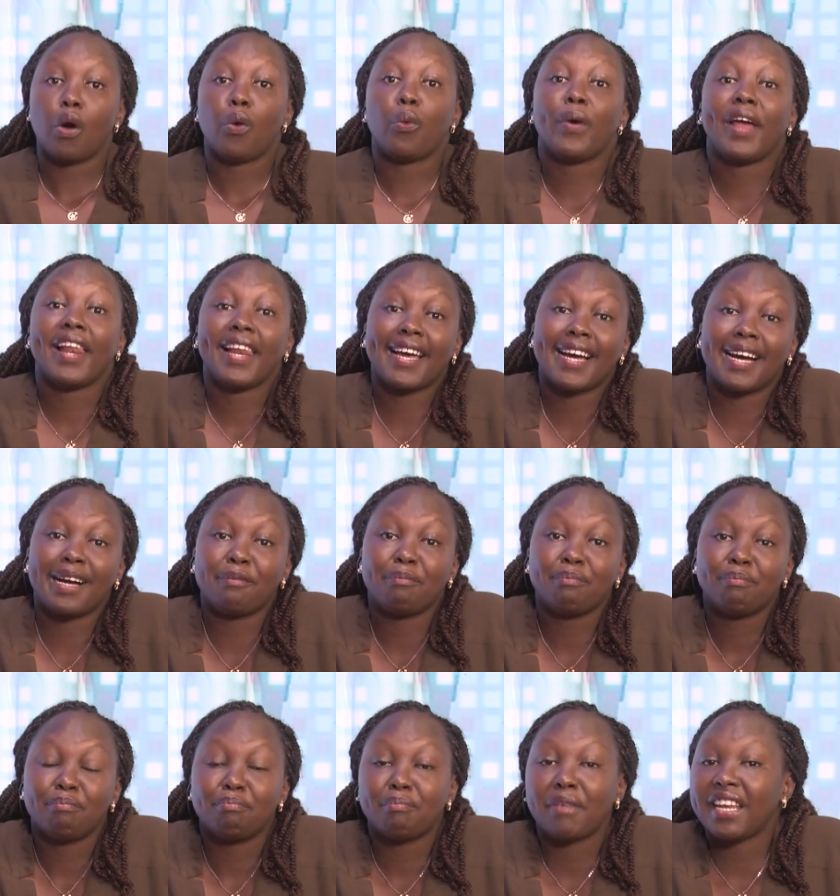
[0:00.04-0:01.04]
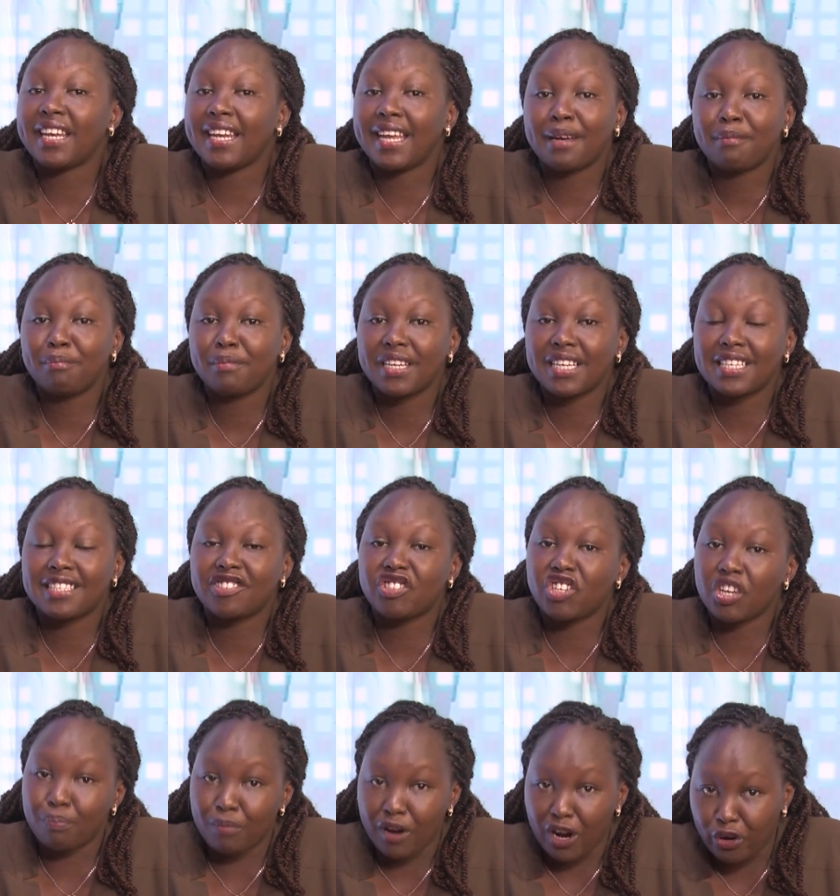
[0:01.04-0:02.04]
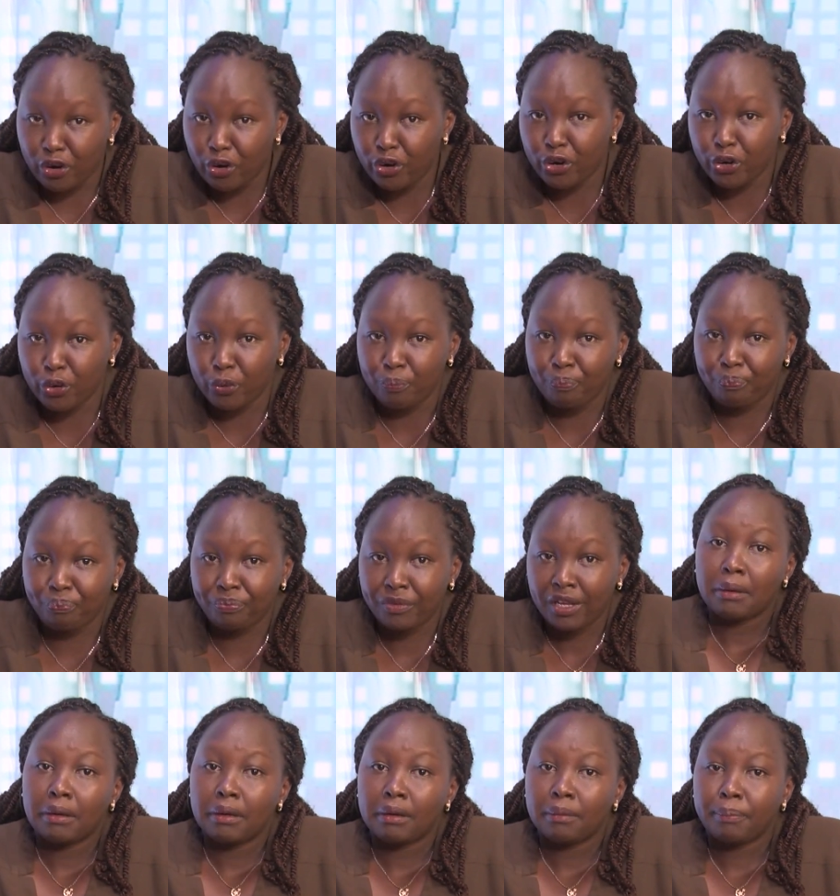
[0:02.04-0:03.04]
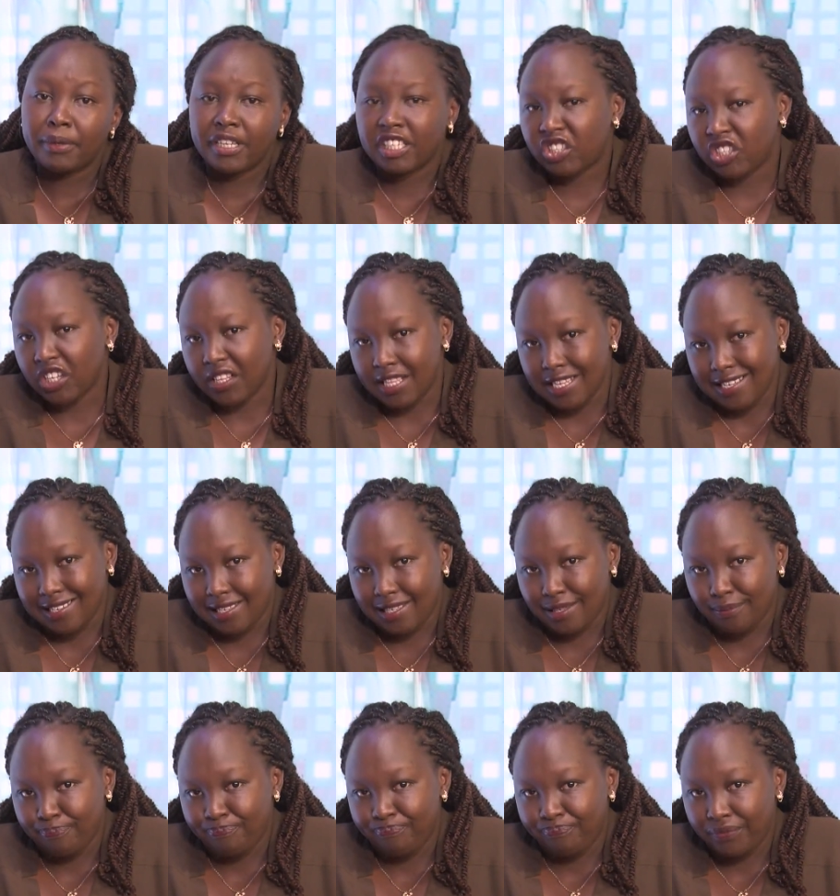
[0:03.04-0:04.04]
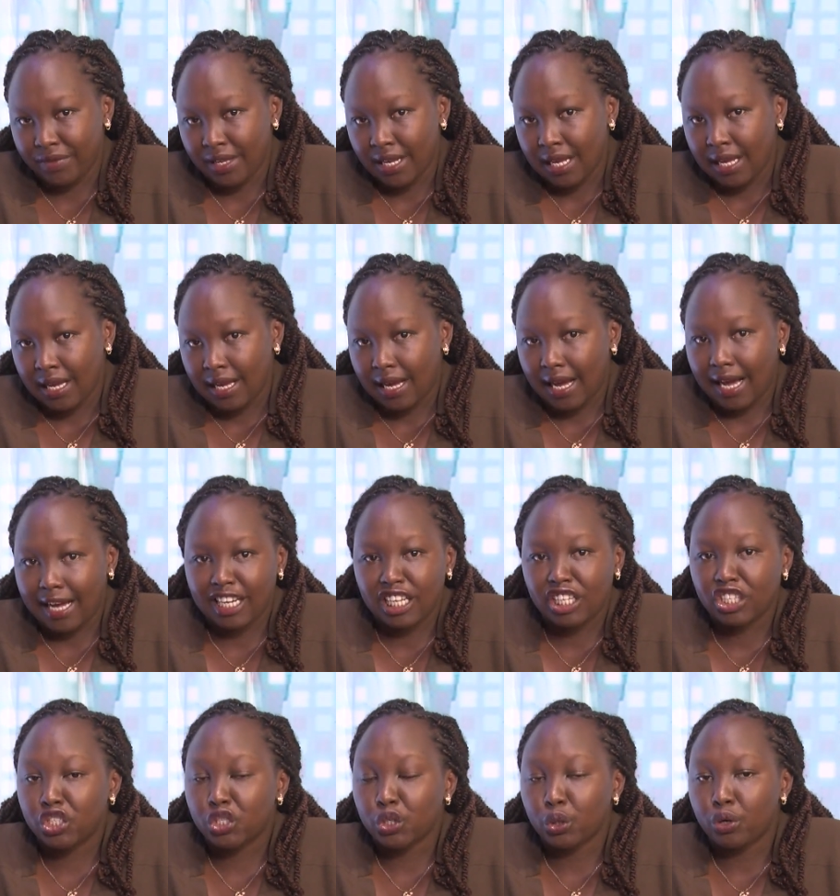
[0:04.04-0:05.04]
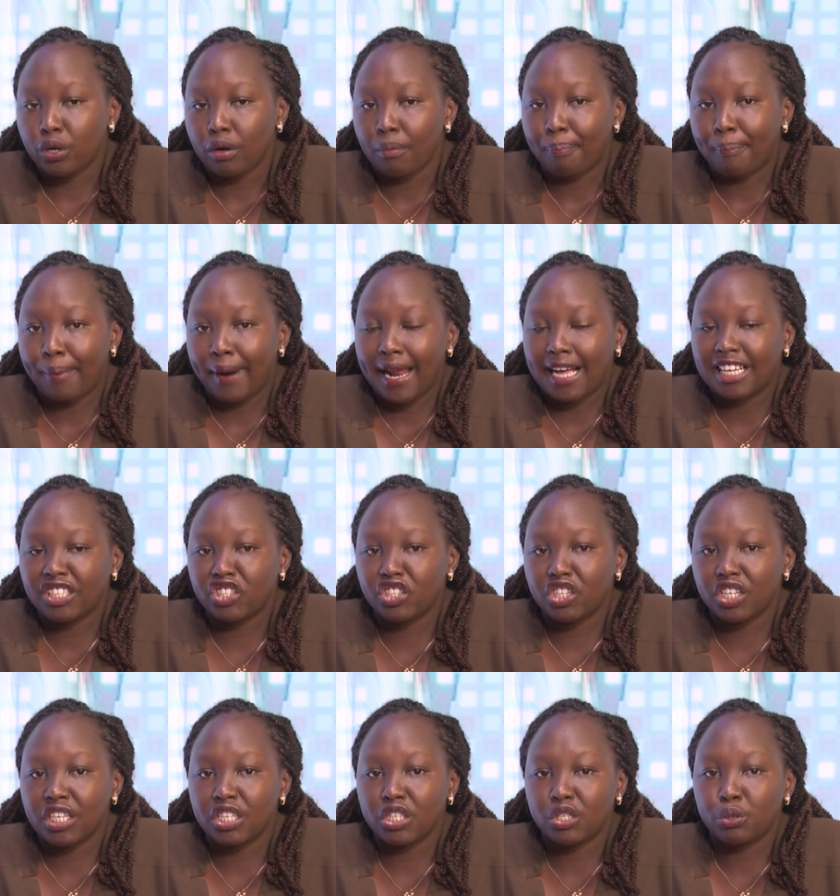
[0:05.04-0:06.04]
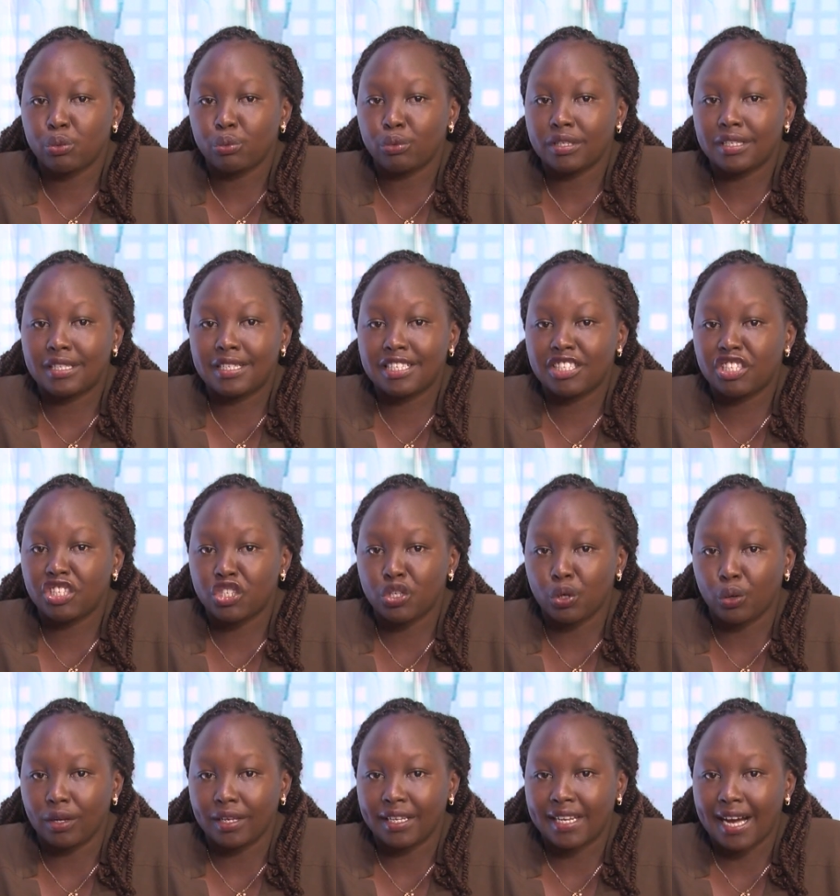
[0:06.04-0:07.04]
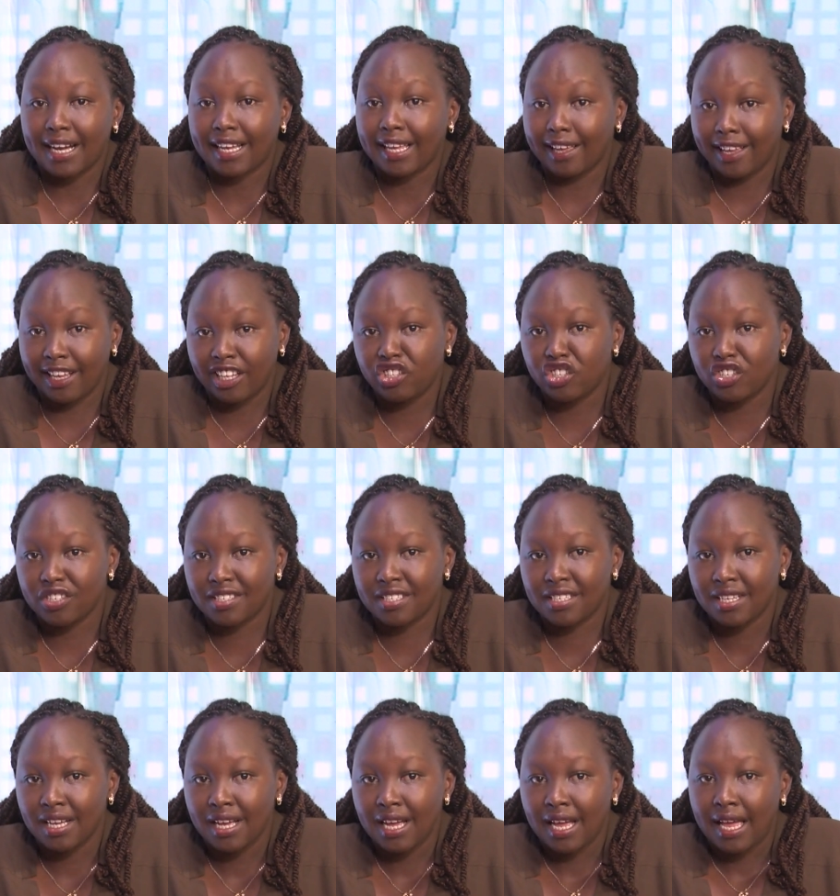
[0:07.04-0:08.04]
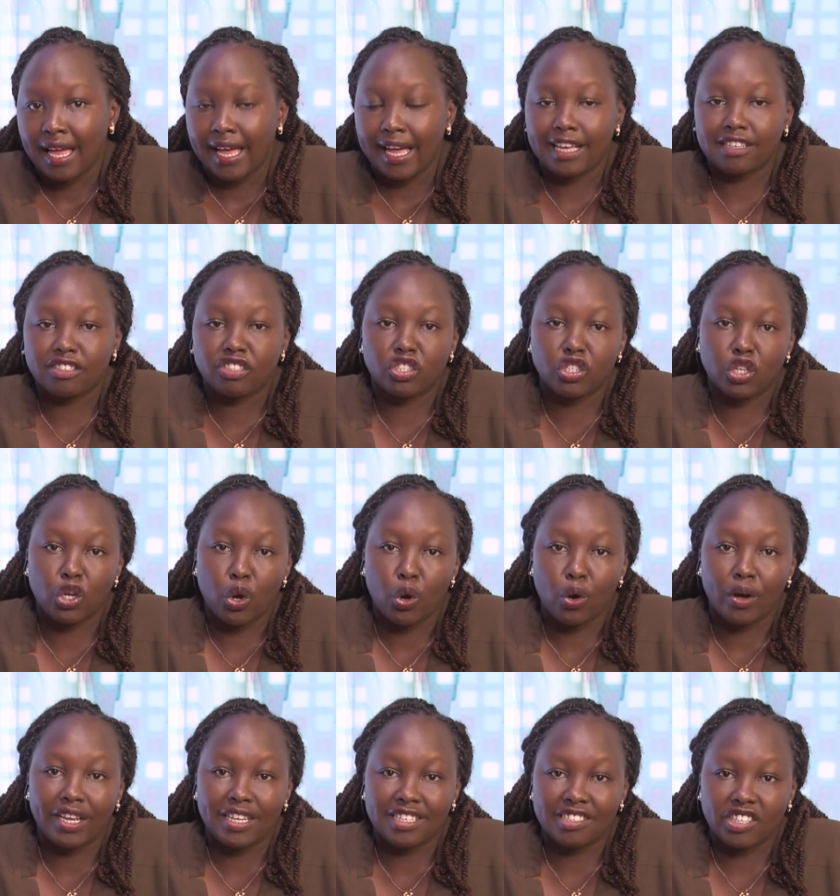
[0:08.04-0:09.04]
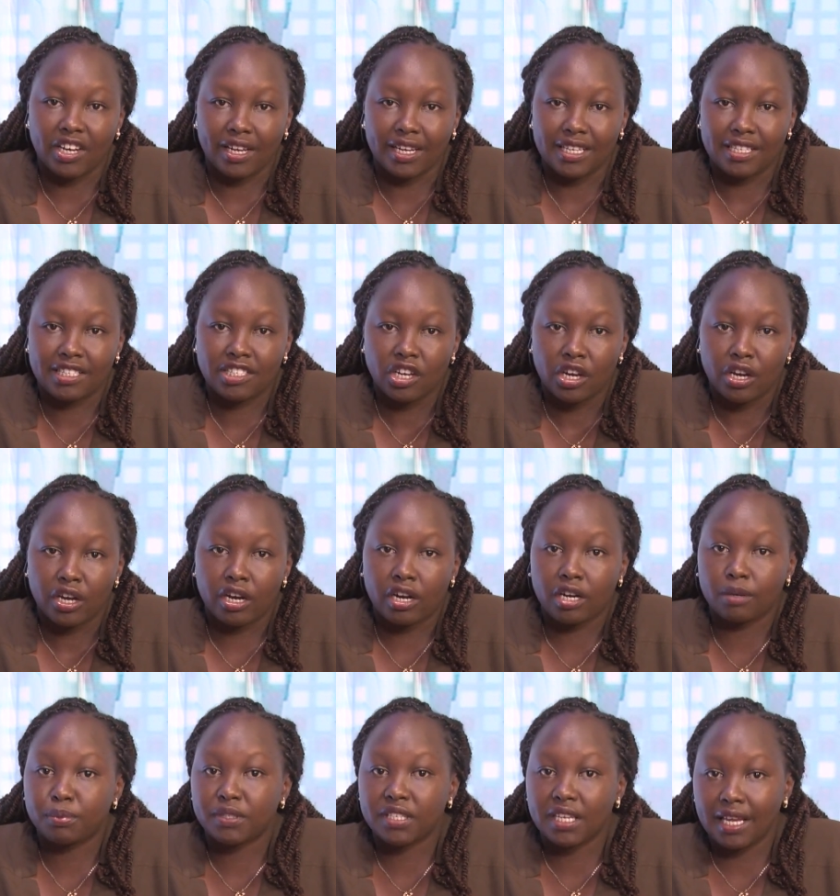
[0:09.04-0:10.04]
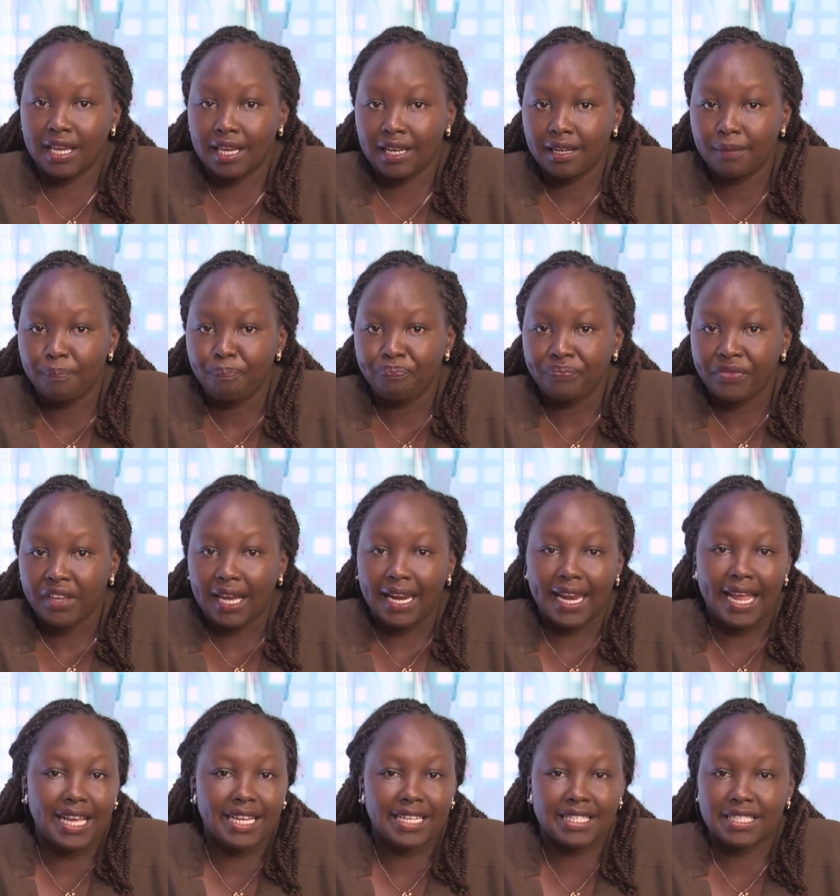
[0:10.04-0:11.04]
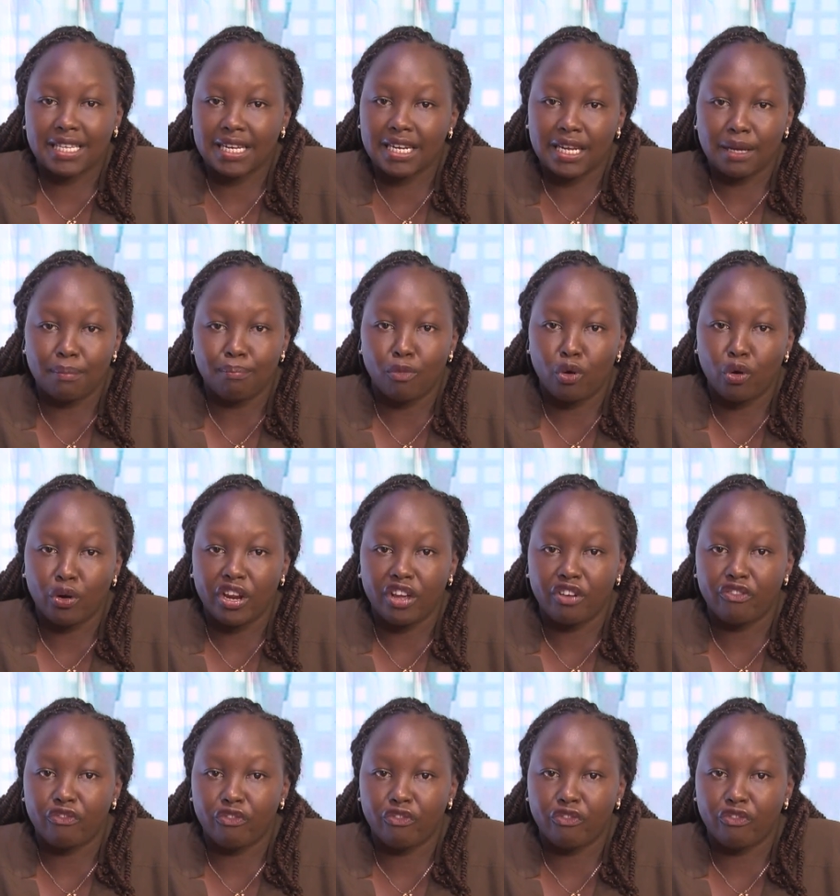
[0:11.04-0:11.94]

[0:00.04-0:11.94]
Welcome, my name is Deborah Rono. Picture this. A nation plunged into digital dark ages as slow internet creeps in like a Sunday morning